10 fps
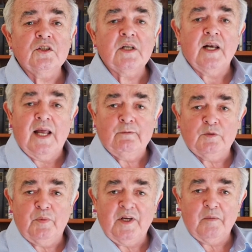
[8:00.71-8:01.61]
claims
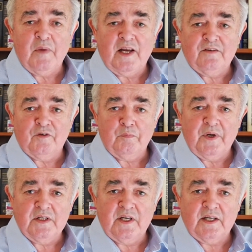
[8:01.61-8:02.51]
being made for
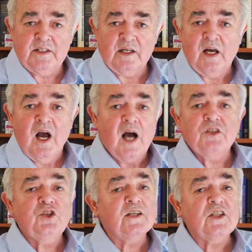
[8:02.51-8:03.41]
big data are
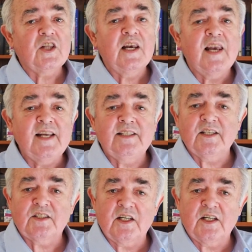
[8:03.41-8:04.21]
just the latest